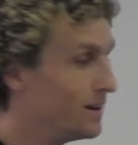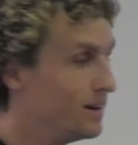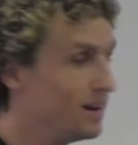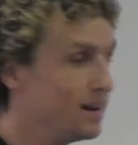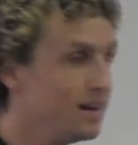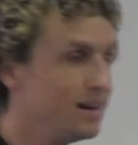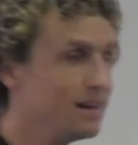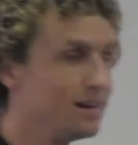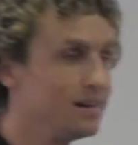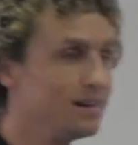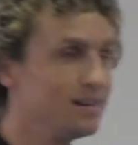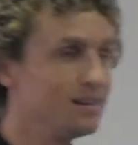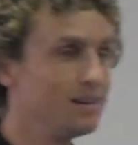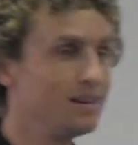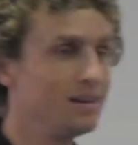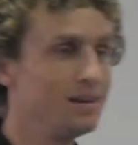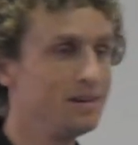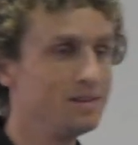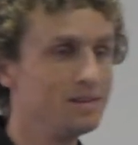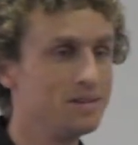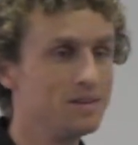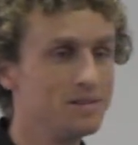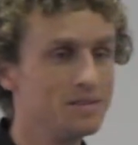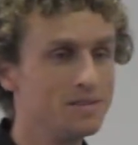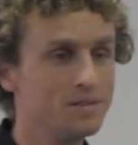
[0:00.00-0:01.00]
only did
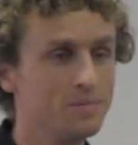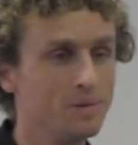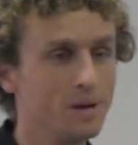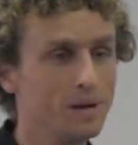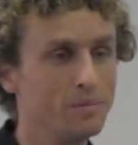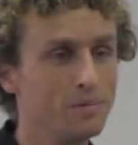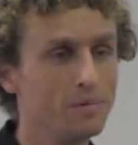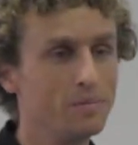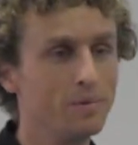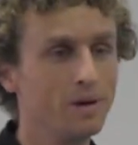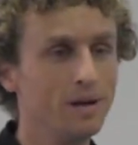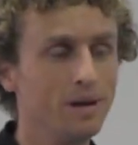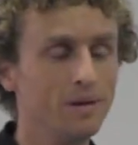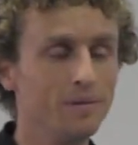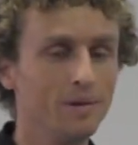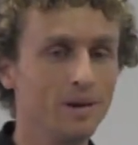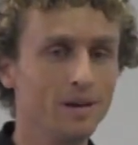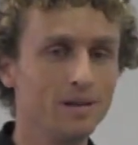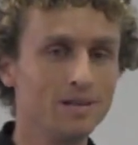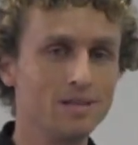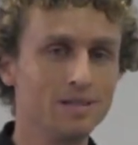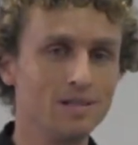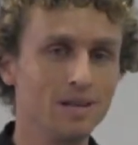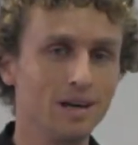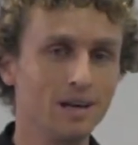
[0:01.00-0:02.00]
he choose a people, but he
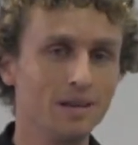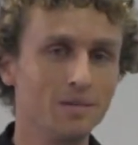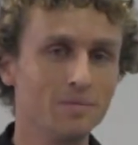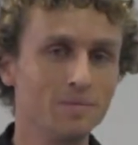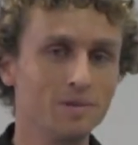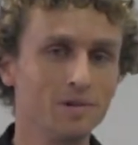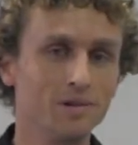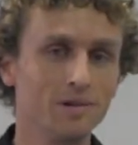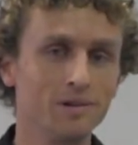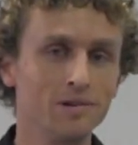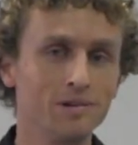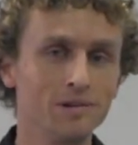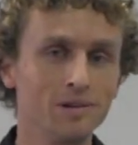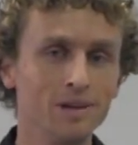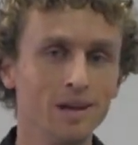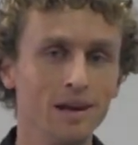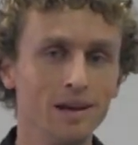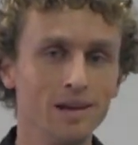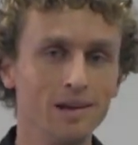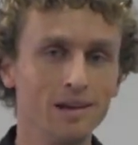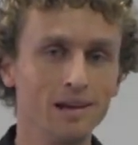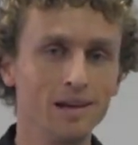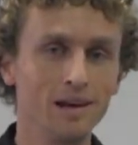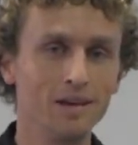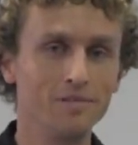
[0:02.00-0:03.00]
wanted to take them to a good
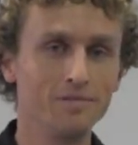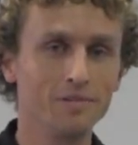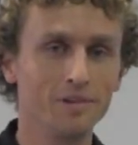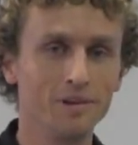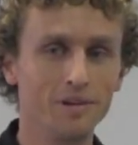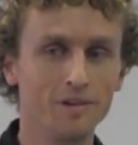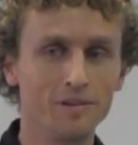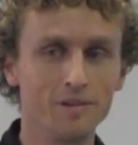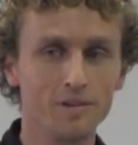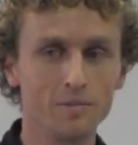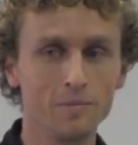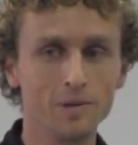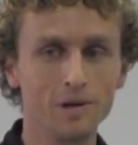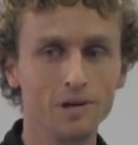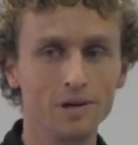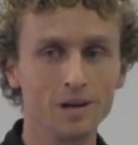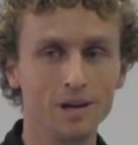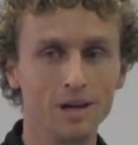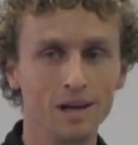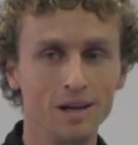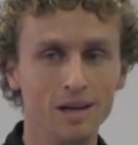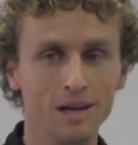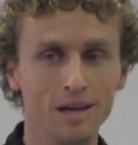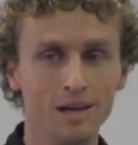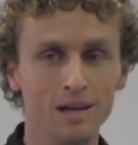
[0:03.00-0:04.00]
land, a land flowing with milk
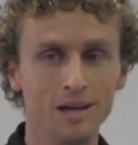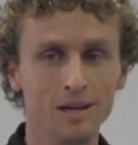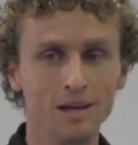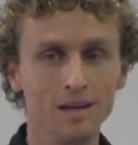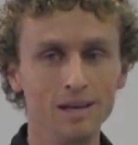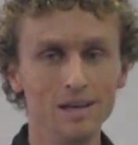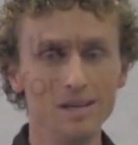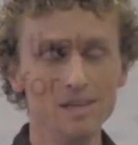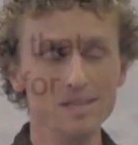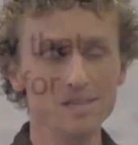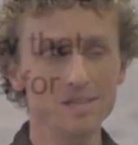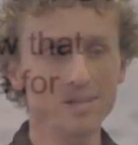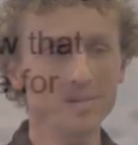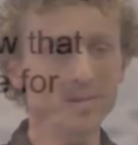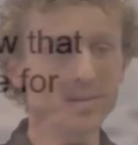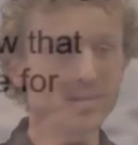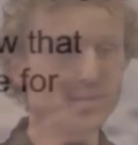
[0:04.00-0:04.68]
and honey. So